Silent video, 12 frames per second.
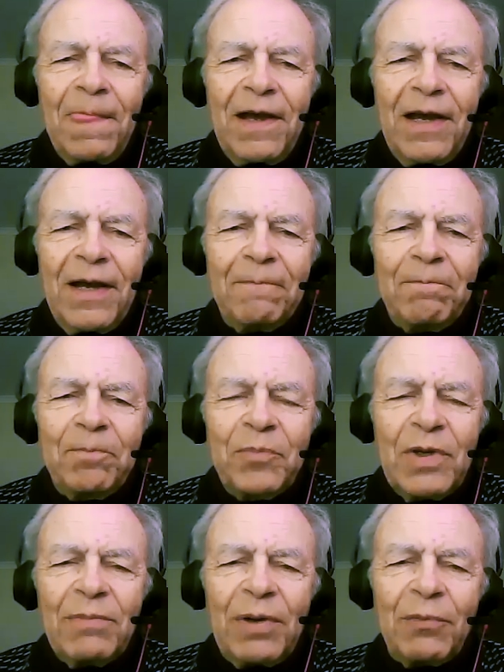
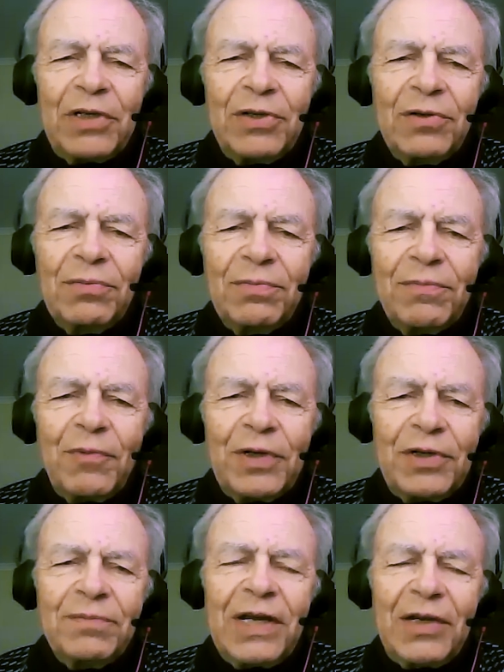But we do
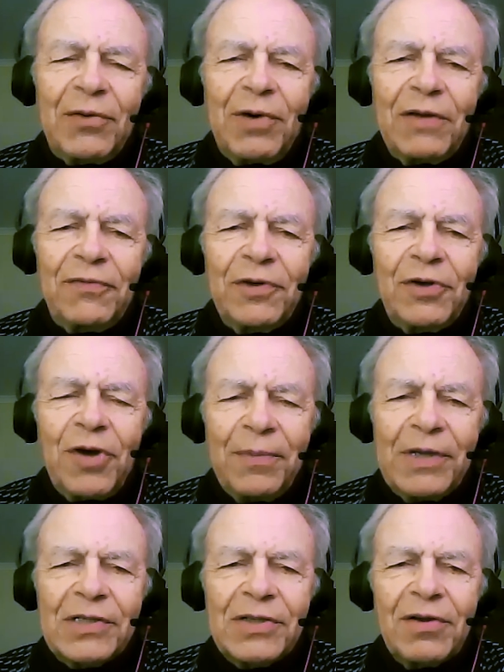make quite a few
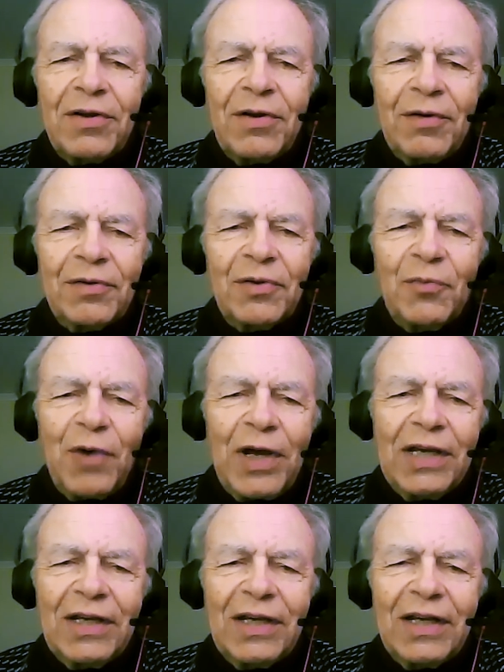comments on it along the
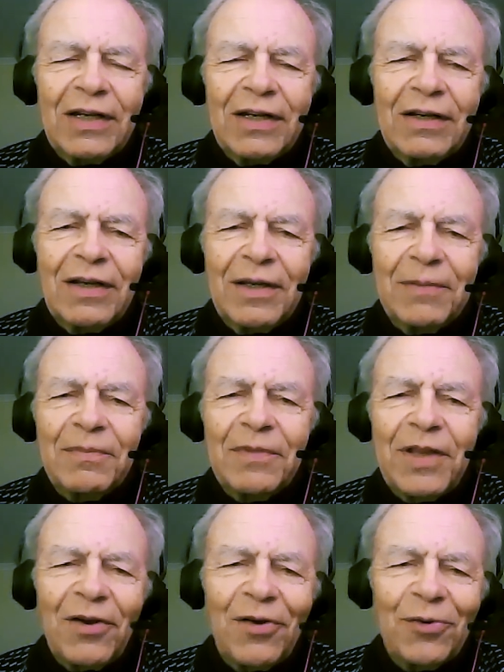way, and
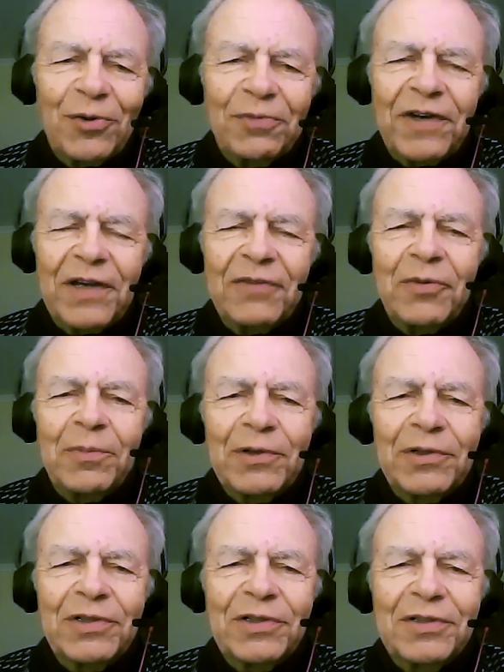they're not all favorable
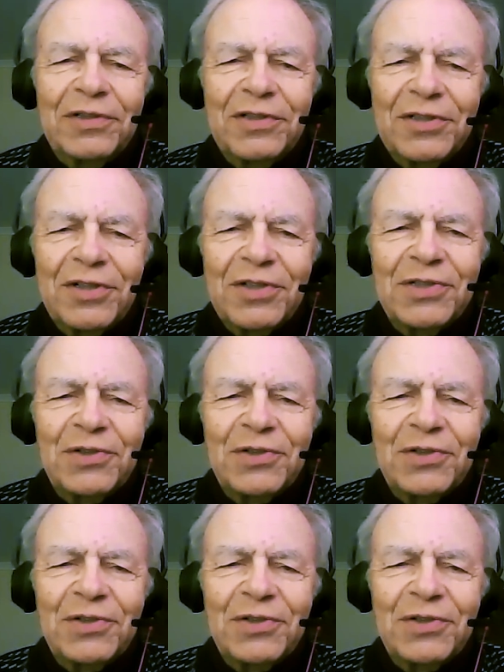to John